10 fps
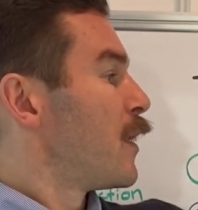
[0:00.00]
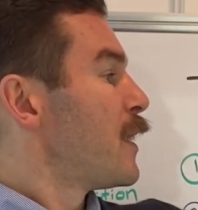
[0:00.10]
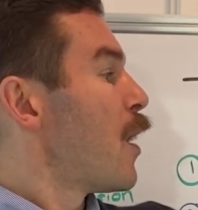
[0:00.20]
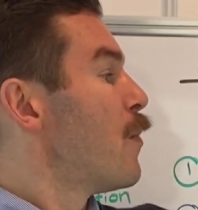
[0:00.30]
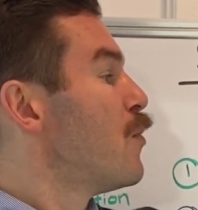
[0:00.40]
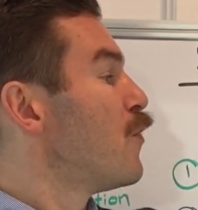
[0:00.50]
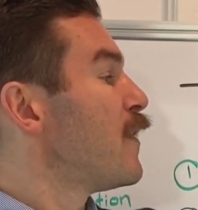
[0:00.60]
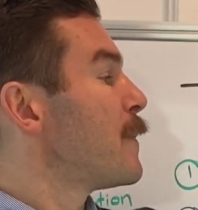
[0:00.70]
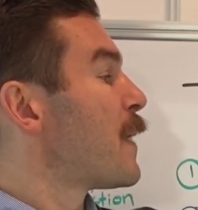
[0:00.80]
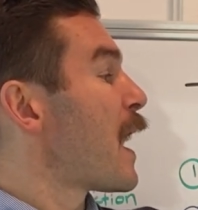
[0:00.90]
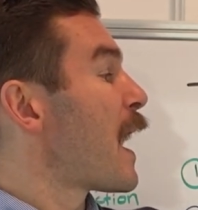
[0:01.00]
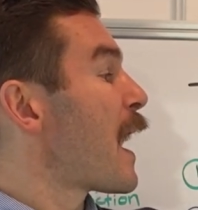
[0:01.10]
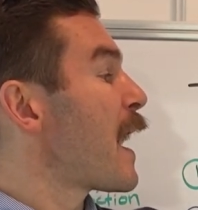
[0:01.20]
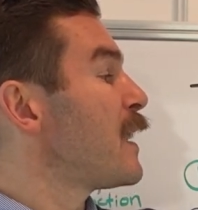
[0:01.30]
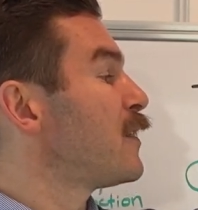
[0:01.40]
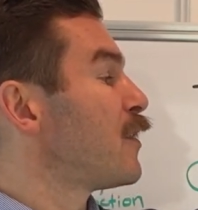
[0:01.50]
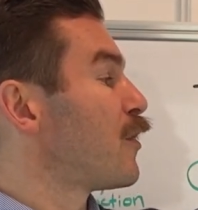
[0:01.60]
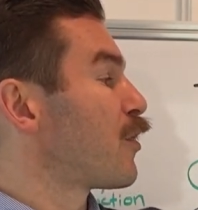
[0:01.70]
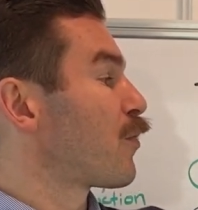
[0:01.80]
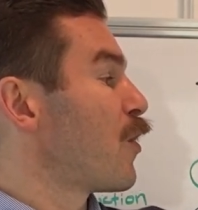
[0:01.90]
Now moving behind
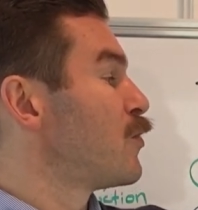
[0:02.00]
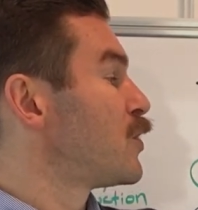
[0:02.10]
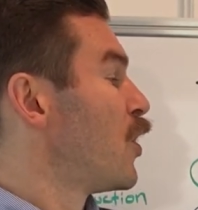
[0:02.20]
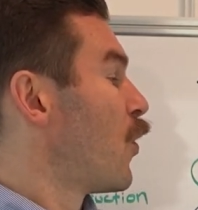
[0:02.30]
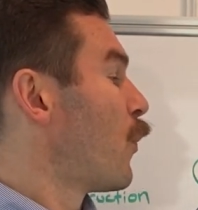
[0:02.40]
the throat,